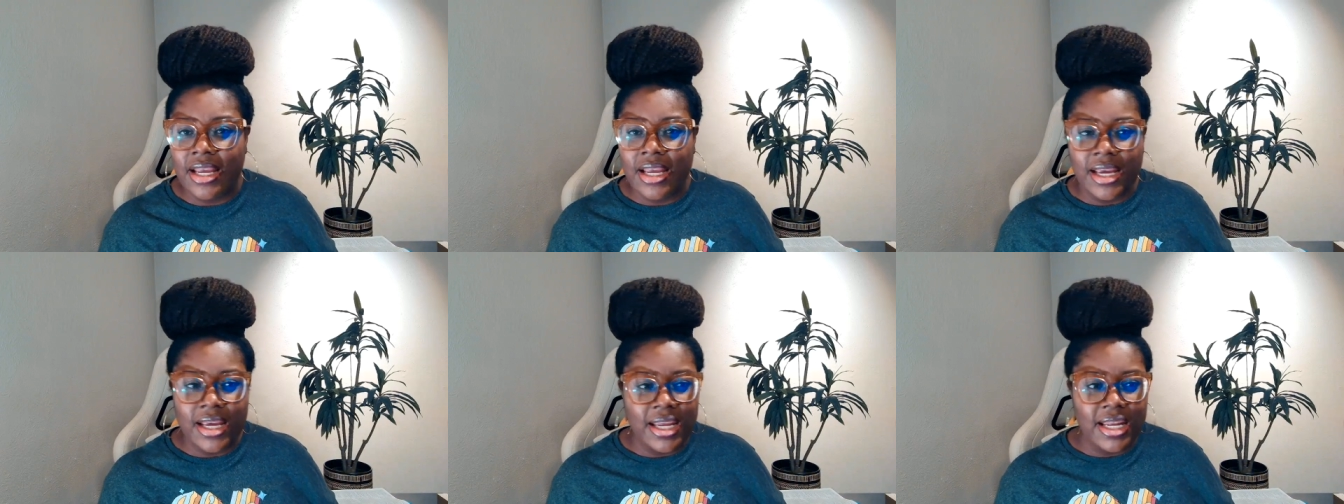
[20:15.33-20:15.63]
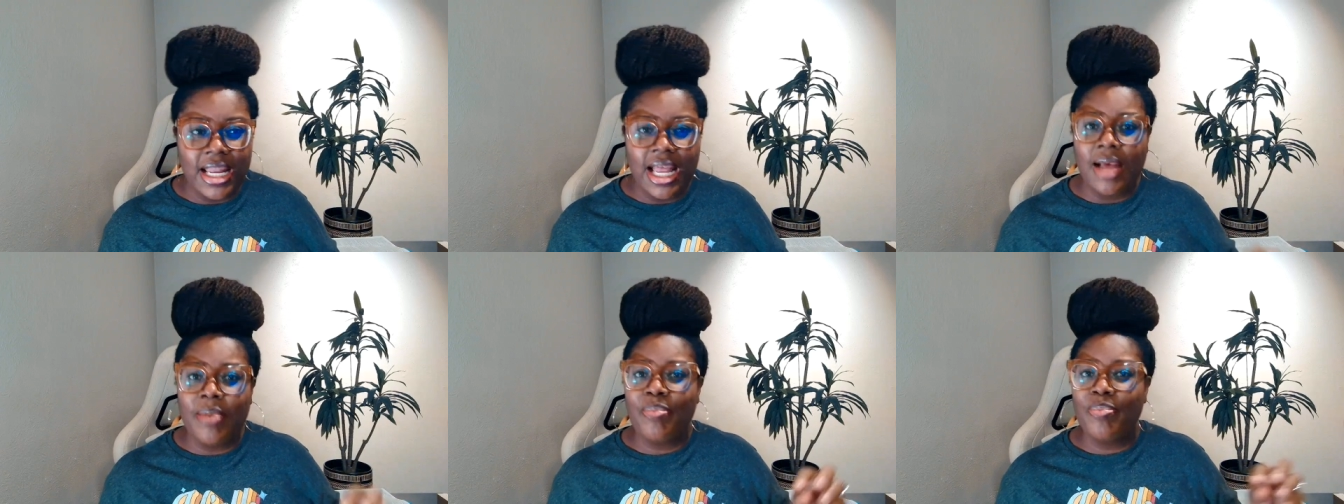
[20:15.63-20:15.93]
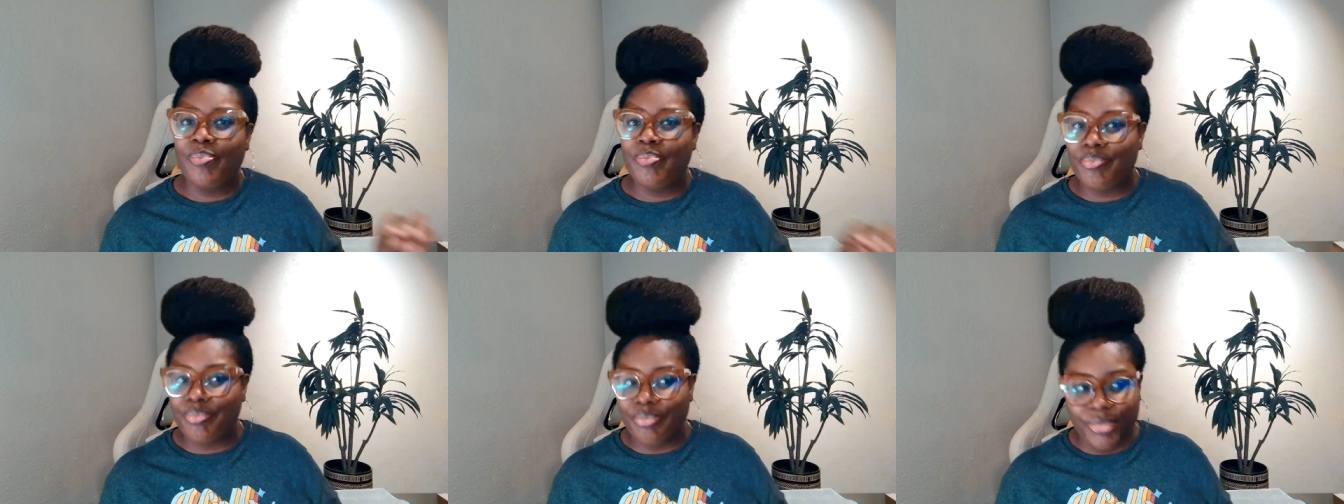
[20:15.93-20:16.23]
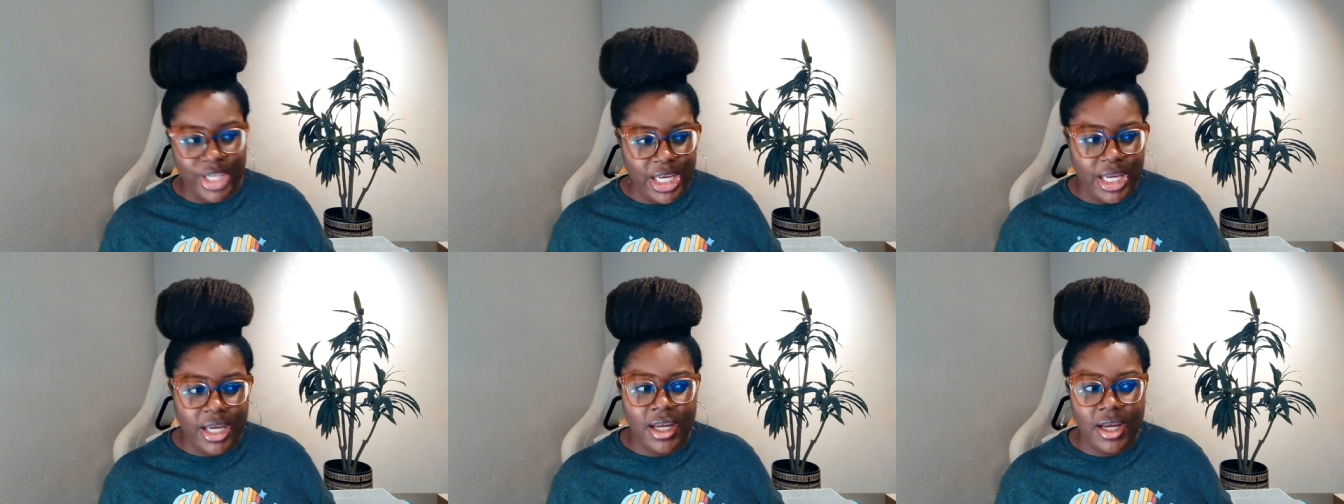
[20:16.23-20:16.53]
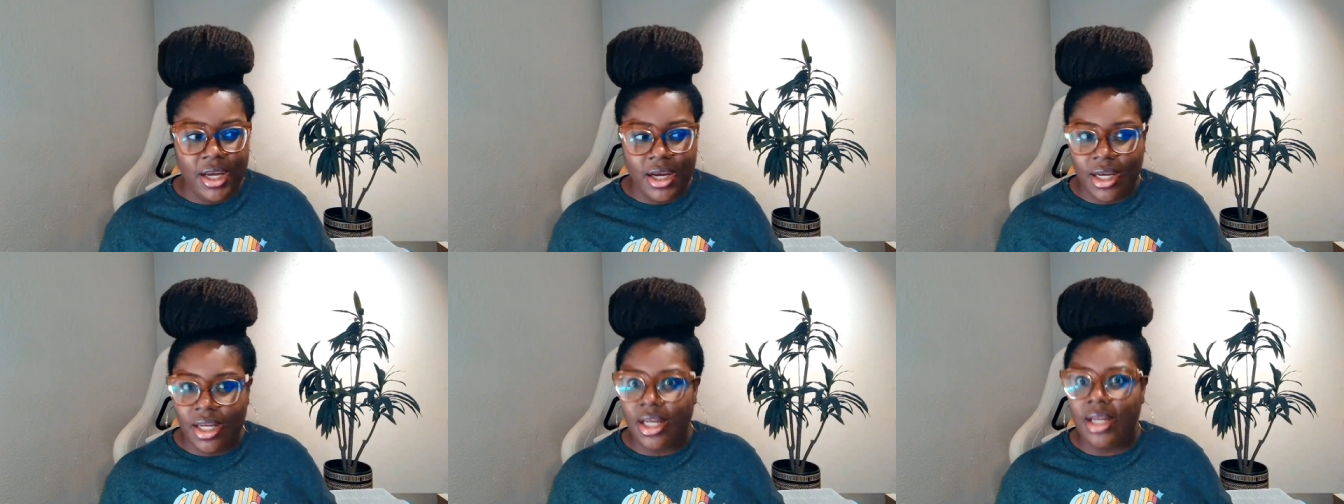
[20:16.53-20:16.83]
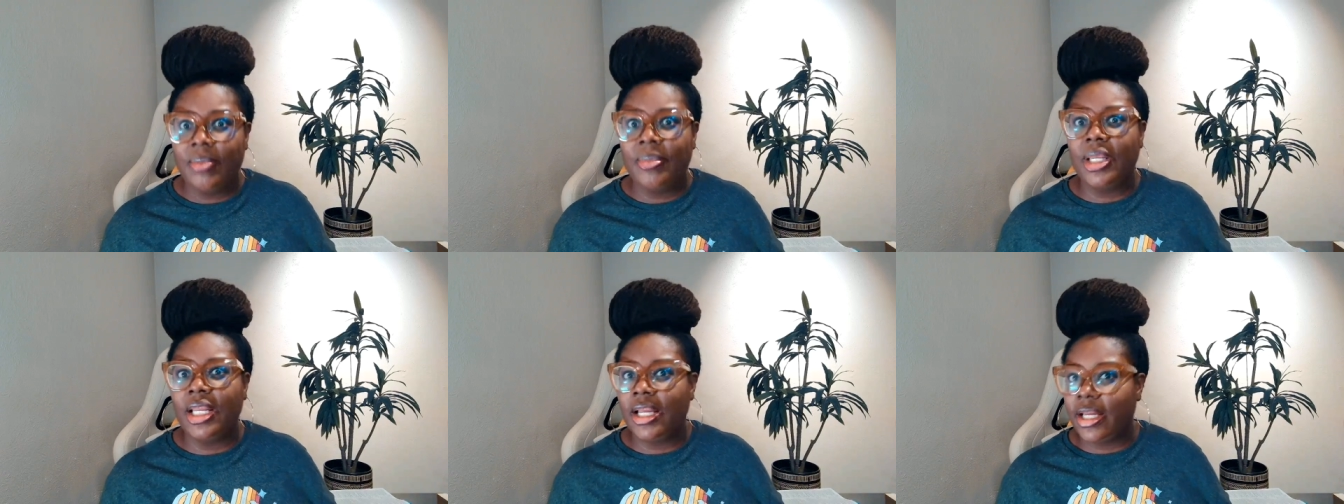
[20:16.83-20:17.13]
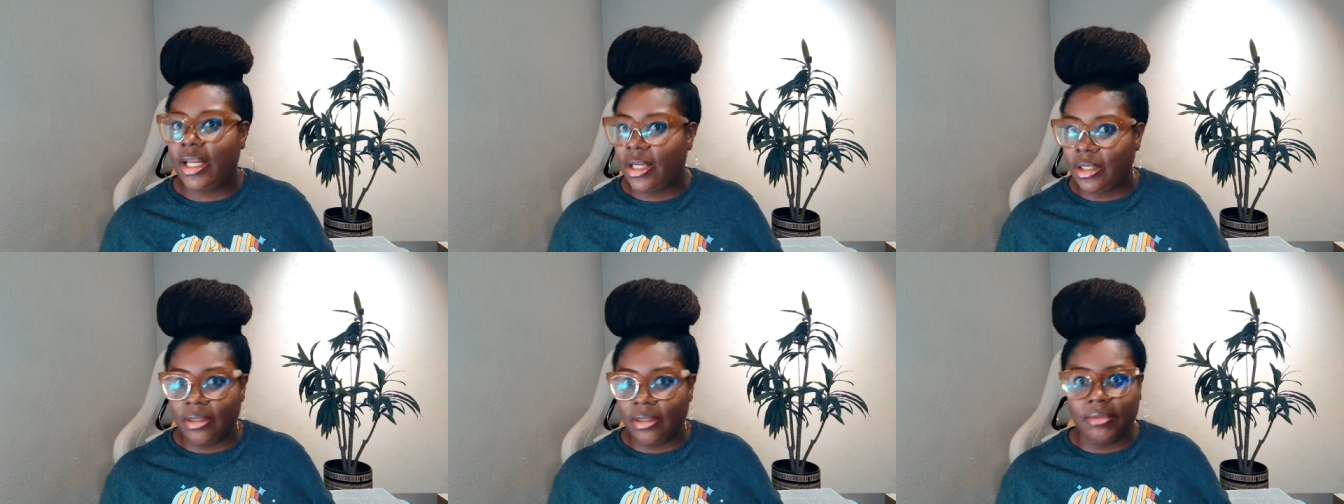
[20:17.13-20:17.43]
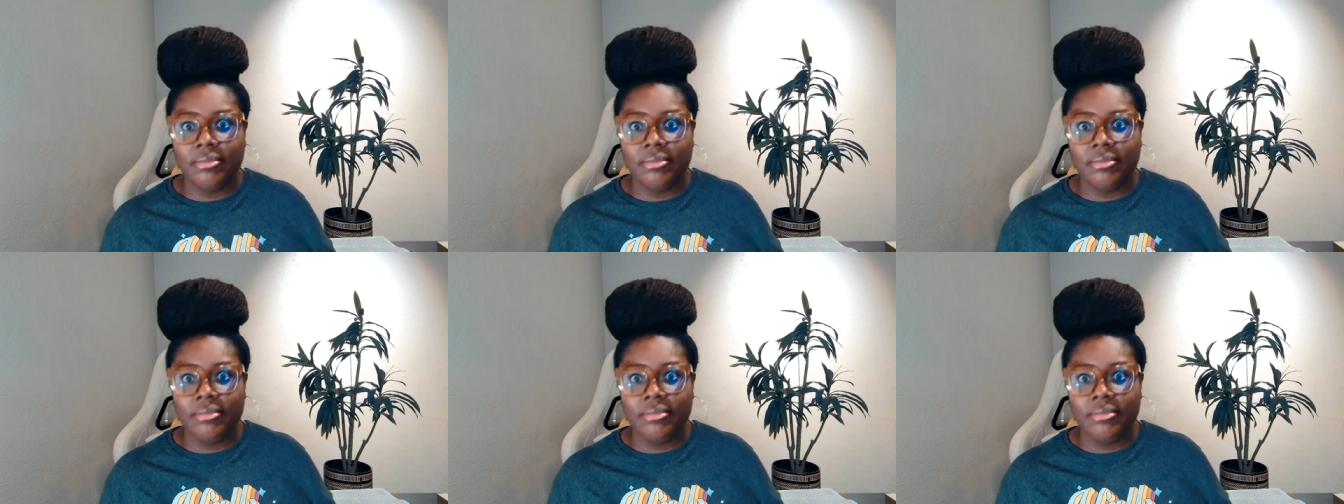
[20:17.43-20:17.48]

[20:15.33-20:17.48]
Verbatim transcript: And I'm young and I'm like,